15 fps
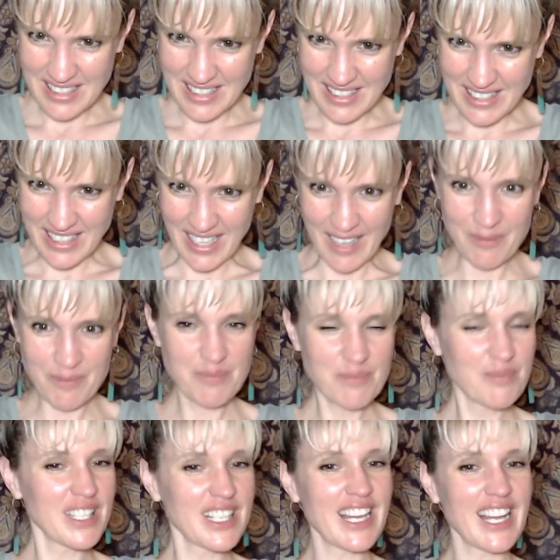Yeah,
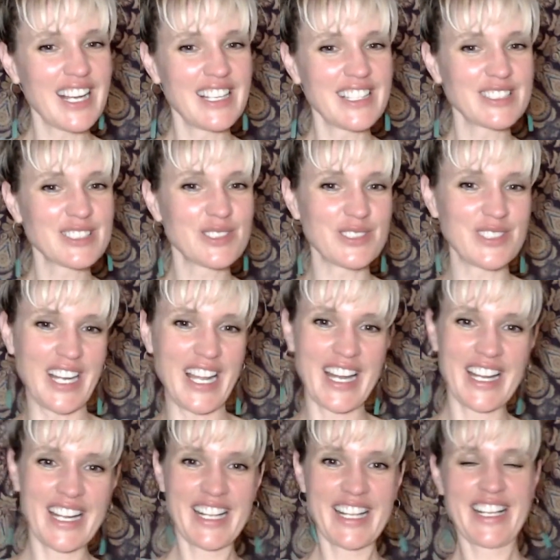but it kind of looks cool, eh?
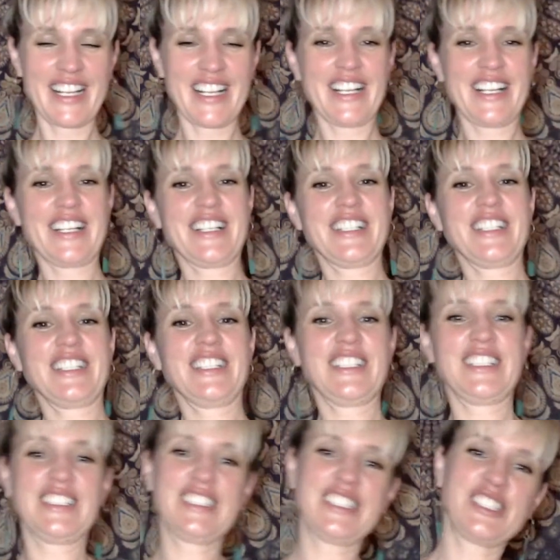
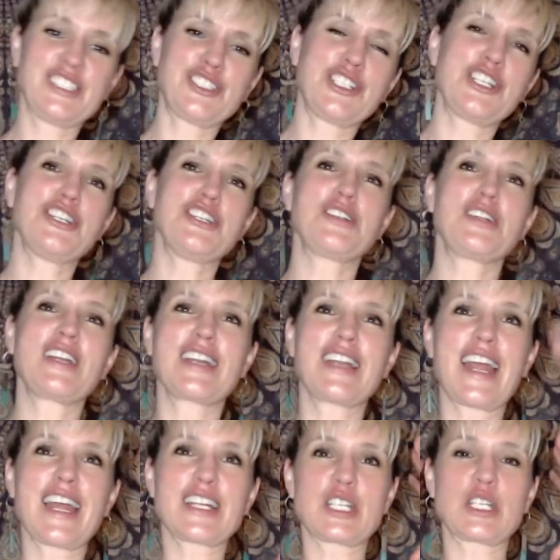She is
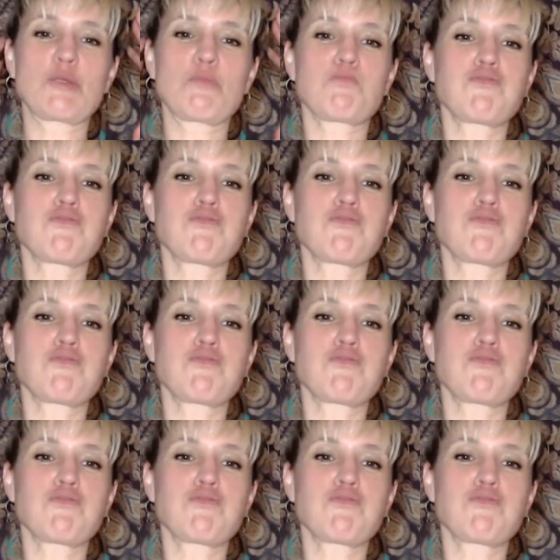enlightened.